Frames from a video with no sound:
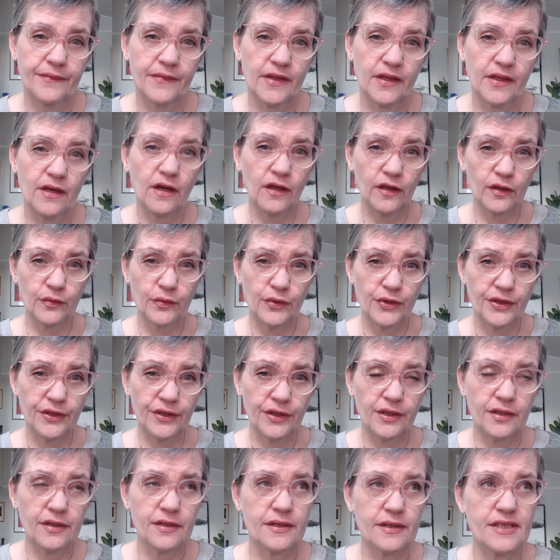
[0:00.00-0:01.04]

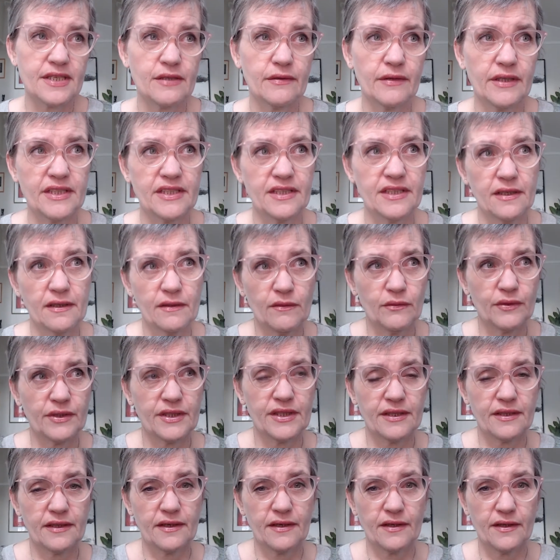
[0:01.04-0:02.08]
colorwork sweater
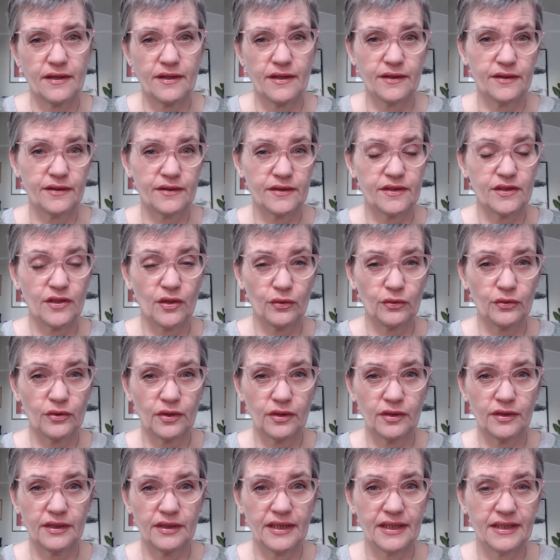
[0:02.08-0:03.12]
with a
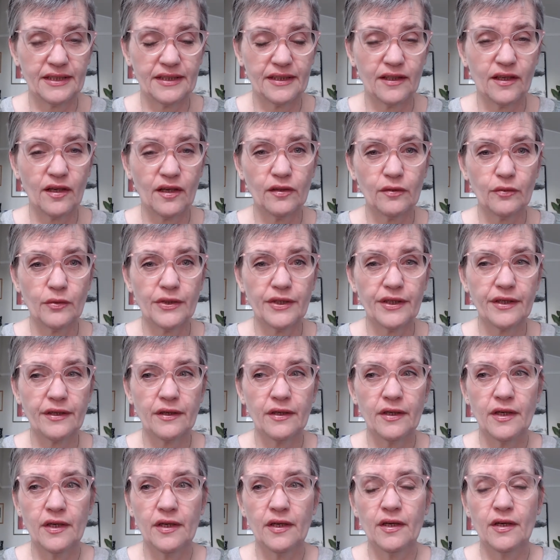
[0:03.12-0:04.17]
tonal in the colorwork,
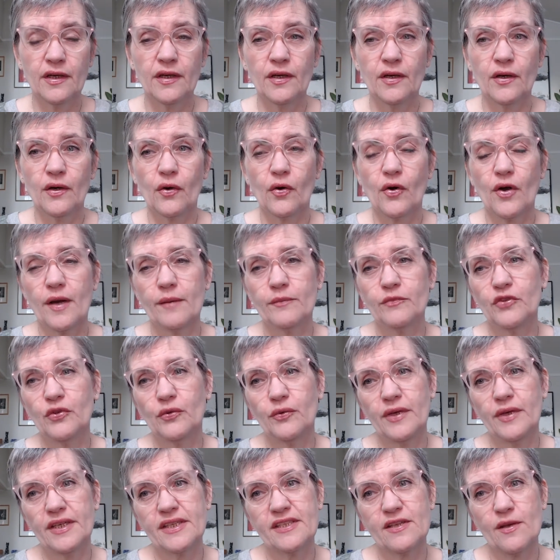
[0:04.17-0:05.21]
or I'm
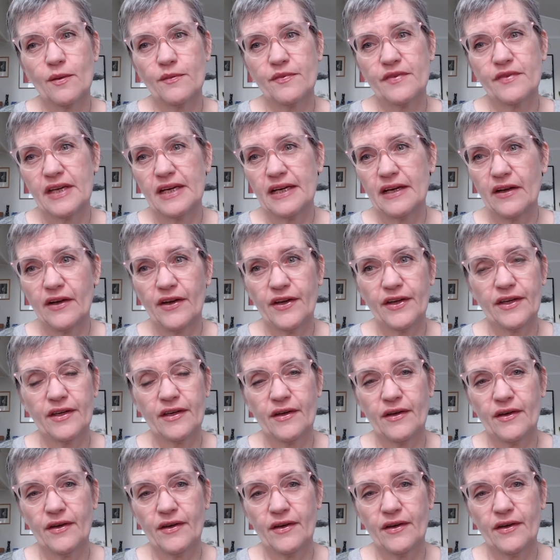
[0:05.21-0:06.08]
doing something like